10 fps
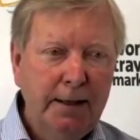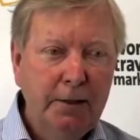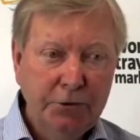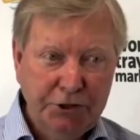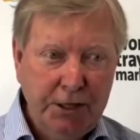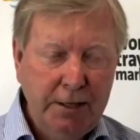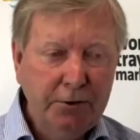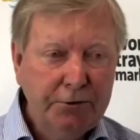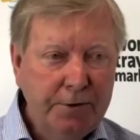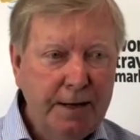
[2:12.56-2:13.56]
We're a
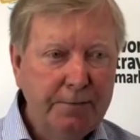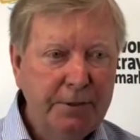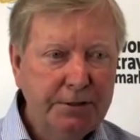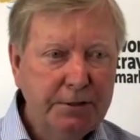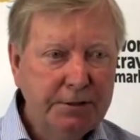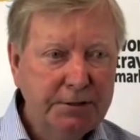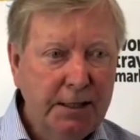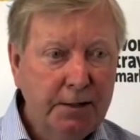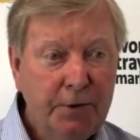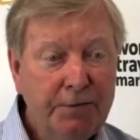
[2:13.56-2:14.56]
shareholder in that
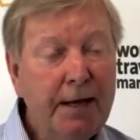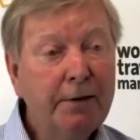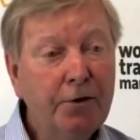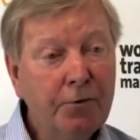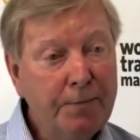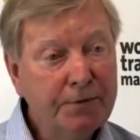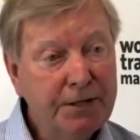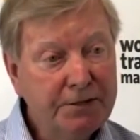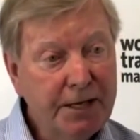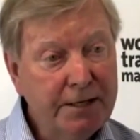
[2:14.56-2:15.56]
business, and we've now got
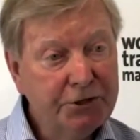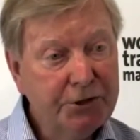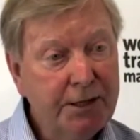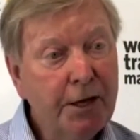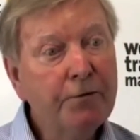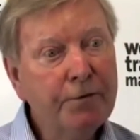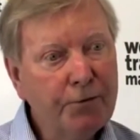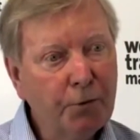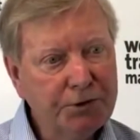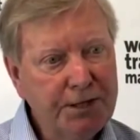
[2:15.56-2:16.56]
representation in over
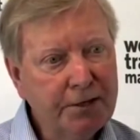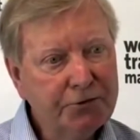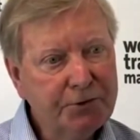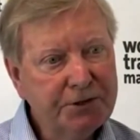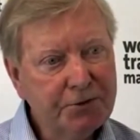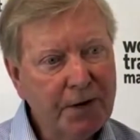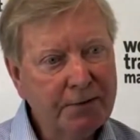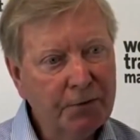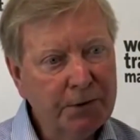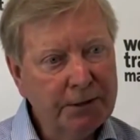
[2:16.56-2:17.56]
40 countries
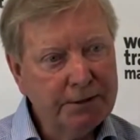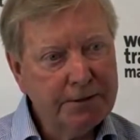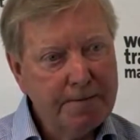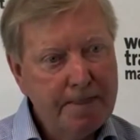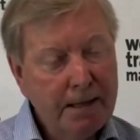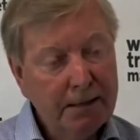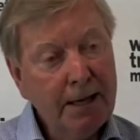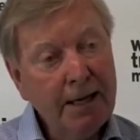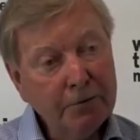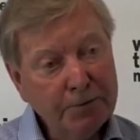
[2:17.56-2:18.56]
around the world.
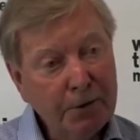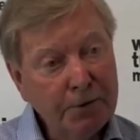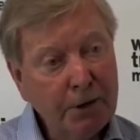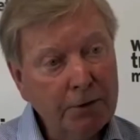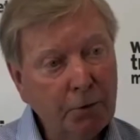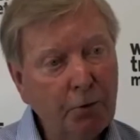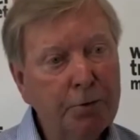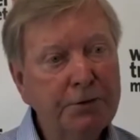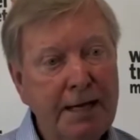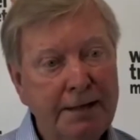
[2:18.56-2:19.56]
And that helps both our
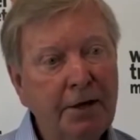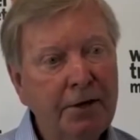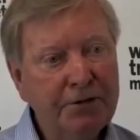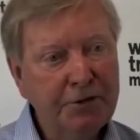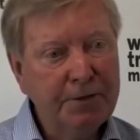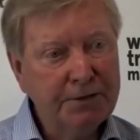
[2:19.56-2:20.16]
corporate and our leisure